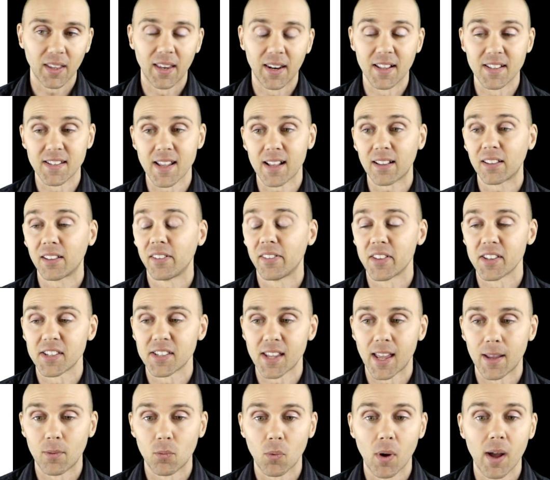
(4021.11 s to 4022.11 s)
In exactly the
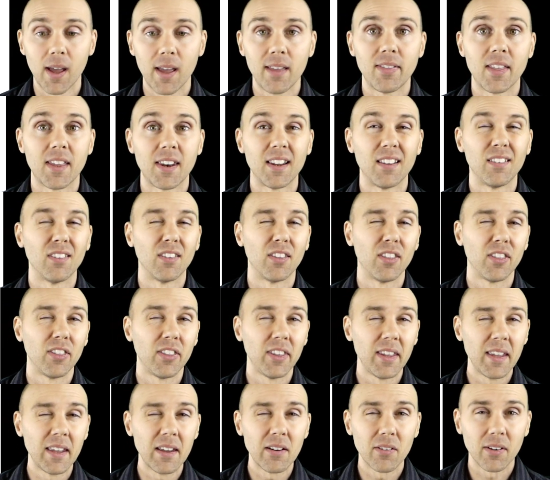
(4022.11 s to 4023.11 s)
same way that in
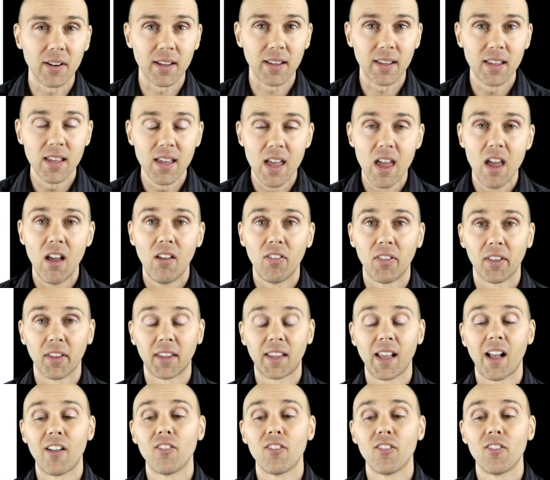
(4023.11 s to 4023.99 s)
theory, the